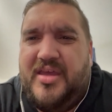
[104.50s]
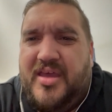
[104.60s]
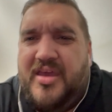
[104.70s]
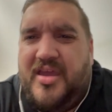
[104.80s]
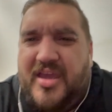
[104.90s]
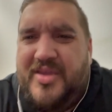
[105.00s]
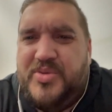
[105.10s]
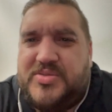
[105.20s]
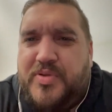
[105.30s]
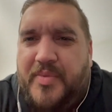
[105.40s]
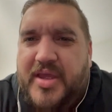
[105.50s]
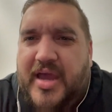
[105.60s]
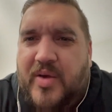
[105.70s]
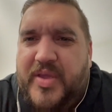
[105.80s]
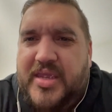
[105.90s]
He was probably
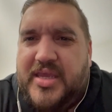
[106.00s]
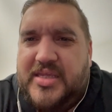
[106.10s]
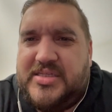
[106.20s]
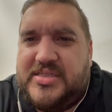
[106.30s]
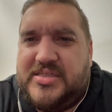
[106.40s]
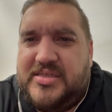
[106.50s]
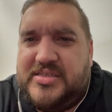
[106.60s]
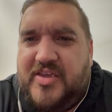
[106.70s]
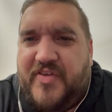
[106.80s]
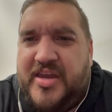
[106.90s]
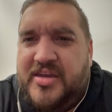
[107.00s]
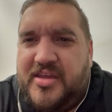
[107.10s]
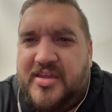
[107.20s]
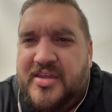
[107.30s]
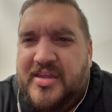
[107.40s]
our weakest
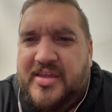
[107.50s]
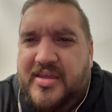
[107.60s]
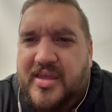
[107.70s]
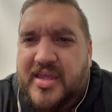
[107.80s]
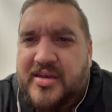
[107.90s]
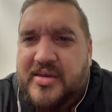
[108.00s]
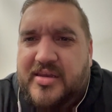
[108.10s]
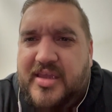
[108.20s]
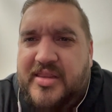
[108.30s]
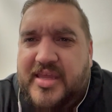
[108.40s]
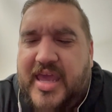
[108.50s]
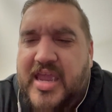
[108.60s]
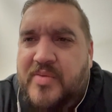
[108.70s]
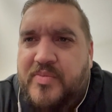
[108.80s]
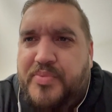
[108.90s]
defender in the
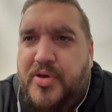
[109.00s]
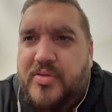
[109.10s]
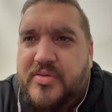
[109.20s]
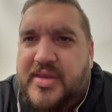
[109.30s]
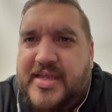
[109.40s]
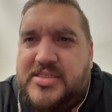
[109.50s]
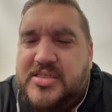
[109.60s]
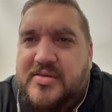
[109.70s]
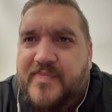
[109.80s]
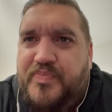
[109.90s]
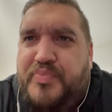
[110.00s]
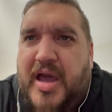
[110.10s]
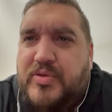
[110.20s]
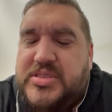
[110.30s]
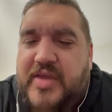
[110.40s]
game. But
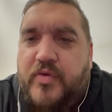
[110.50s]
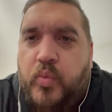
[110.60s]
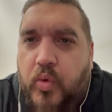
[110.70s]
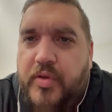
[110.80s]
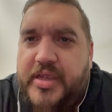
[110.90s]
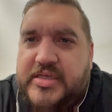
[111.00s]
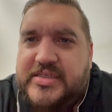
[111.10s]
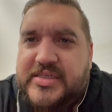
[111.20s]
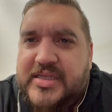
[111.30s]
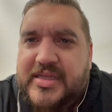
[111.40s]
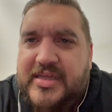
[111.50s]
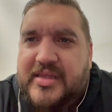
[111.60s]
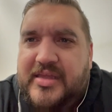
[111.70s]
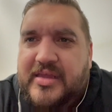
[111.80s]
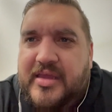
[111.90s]
I was never worried.
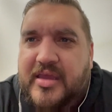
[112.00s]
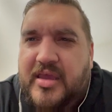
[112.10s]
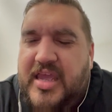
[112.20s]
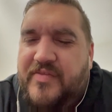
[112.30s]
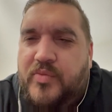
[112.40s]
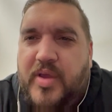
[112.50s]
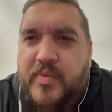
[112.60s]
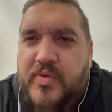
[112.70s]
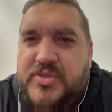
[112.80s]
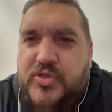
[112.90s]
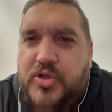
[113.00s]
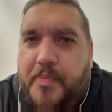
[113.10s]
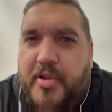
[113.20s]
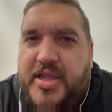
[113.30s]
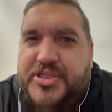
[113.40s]
Even when we was under
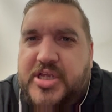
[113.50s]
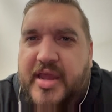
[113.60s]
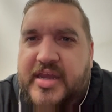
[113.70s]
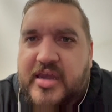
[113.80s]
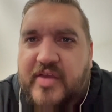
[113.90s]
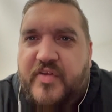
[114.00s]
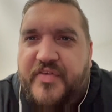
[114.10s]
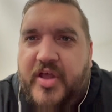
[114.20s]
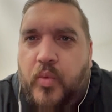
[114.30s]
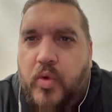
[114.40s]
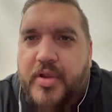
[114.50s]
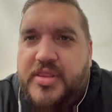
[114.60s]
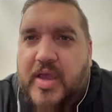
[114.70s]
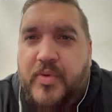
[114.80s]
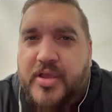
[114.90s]
pressure, I never felt
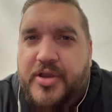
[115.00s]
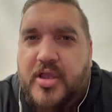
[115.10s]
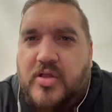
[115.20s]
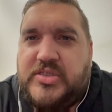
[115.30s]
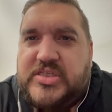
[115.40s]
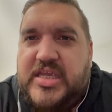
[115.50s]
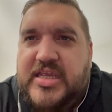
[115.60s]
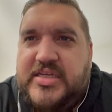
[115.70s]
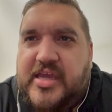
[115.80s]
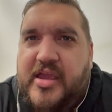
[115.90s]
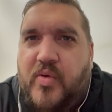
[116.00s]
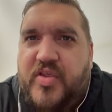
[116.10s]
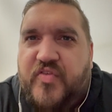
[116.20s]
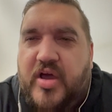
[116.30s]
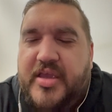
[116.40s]
worried that we're going to concede. I
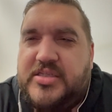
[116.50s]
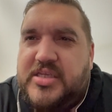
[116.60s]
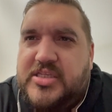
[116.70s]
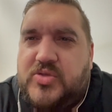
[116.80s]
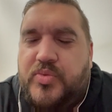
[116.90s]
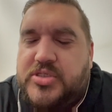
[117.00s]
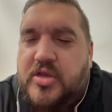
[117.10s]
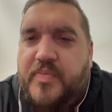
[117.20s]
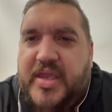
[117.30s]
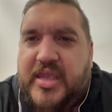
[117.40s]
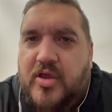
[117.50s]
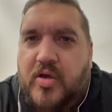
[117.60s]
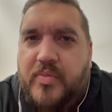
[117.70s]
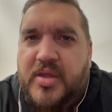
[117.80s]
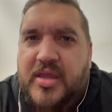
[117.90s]
always thought, if someone's going to pick it
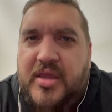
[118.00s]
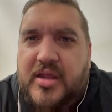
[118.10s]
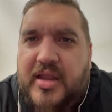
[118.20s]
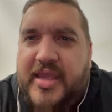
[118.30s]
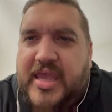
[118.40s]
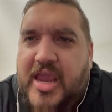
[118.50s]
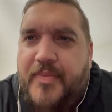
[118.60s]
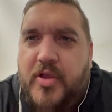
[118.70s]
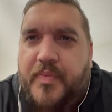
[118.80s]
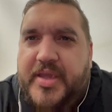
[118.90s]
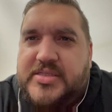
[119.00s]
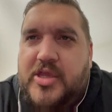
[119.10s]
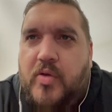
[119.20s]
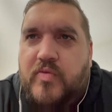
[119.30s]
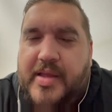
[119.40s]
up, like Gabriel picked
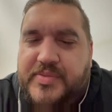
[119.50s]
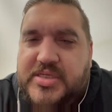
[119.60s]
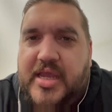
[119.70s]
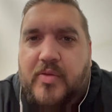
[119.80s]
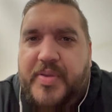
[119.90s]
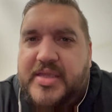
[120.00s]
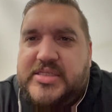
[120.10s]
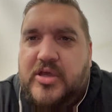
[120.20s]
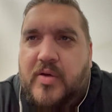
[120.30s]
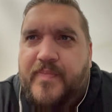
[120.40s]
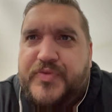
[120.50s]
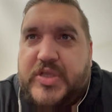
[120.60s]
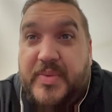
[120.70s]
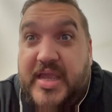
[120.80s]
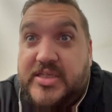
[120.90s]
it up, Ramsdale picked it up,
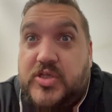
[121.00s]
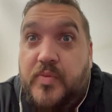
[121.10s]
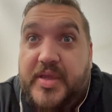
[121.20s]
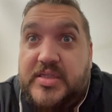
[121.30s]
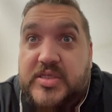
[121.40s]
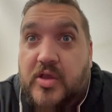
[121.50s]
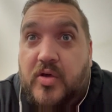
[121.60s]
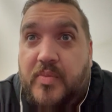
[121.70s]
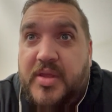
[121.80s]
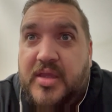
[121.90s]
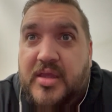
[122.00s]
Tomiyasu picked it up.